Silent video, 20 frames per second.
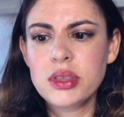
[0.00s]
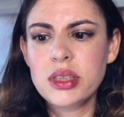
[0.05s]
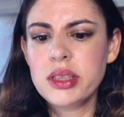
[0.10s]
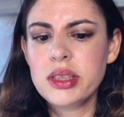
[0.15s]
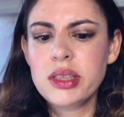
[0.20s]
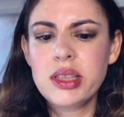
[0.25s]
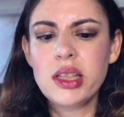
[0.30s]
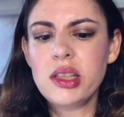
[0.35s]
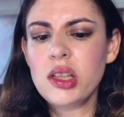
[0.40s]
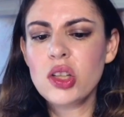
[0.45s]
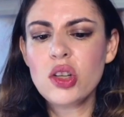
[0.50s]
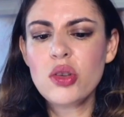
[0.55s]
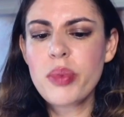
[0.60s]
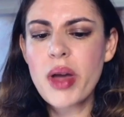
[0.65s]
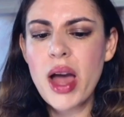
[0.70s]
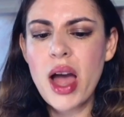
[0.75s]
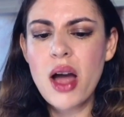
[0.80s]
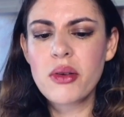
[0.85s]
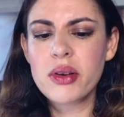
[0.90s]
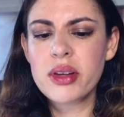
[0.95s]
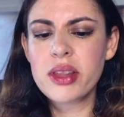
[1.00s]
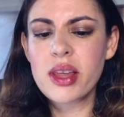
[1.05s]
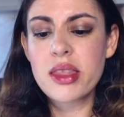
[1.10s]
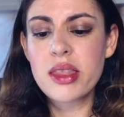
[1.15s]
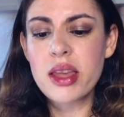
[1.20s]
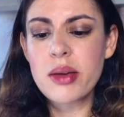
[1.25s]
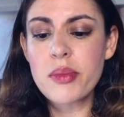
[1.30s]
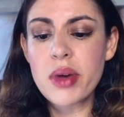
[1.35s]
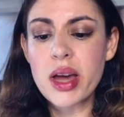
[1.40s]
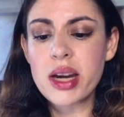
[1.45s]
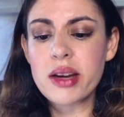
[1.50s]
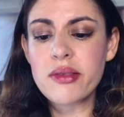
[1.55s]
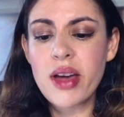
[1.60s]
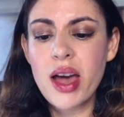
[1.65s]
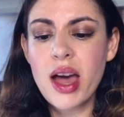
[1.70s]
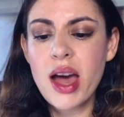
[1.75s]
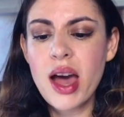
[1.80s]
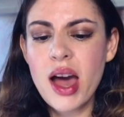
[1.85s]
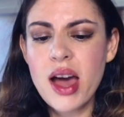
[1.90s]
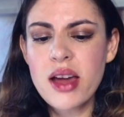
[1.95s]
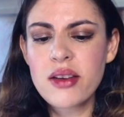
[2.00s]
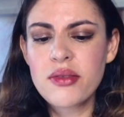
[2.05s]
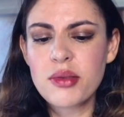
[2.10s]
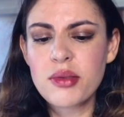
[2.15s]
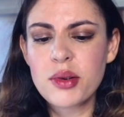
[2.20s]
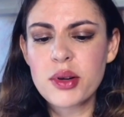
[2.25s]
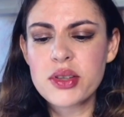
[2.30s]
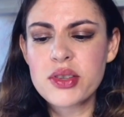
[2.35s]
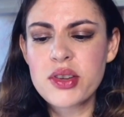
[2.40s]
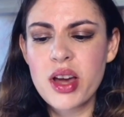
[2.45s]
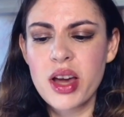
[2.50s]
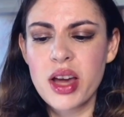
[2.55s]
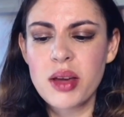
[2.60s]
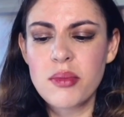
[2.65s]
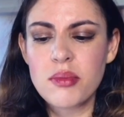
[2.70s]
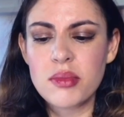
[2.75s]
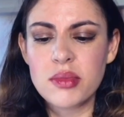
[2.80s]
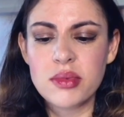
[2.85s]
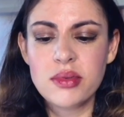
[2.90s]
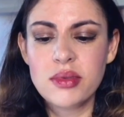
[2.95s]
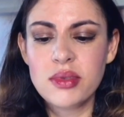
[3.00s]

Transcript: the little power that they might have had for a time,